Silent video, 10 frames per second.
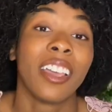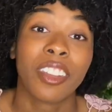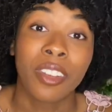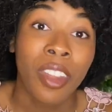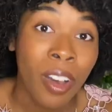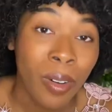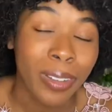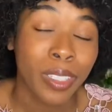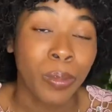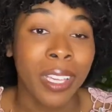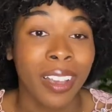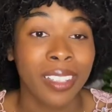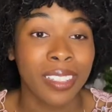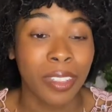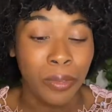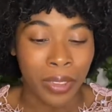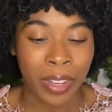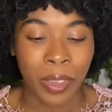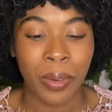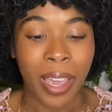No, it's because the
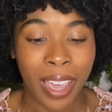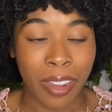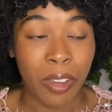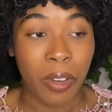venue had